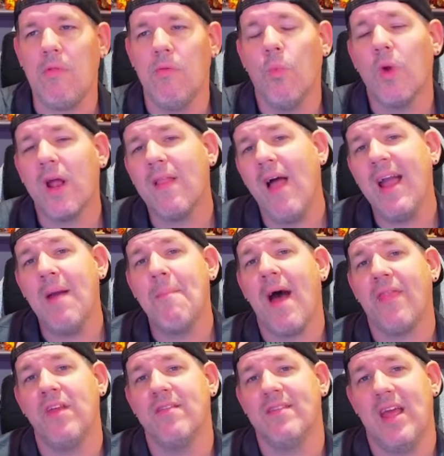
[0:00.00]
What I like
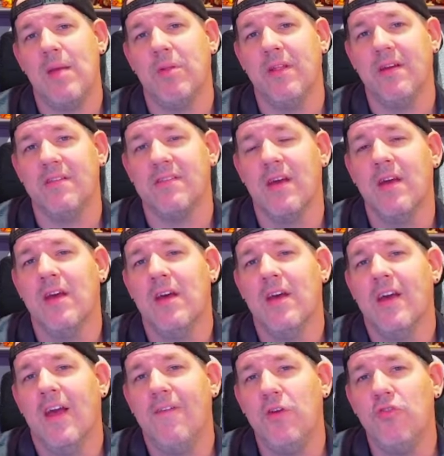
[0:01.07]
about this table is,
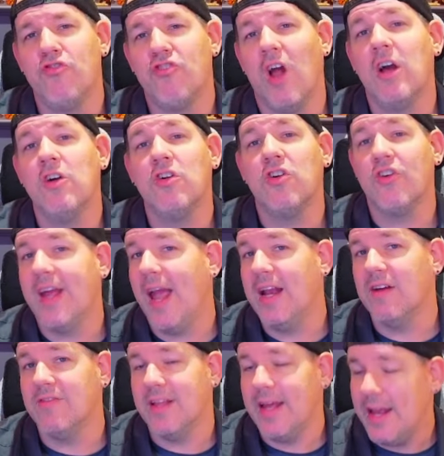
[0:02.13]
if you struggle
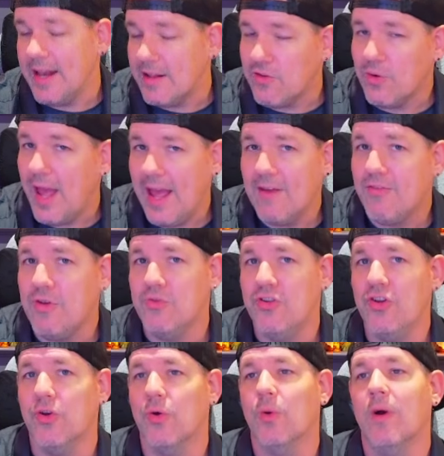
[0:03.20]
creatively, and it's okay if you
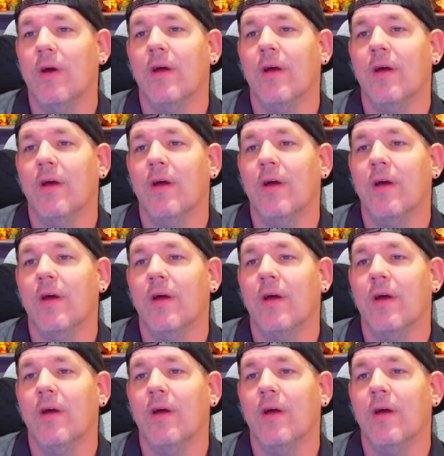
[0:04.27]
do,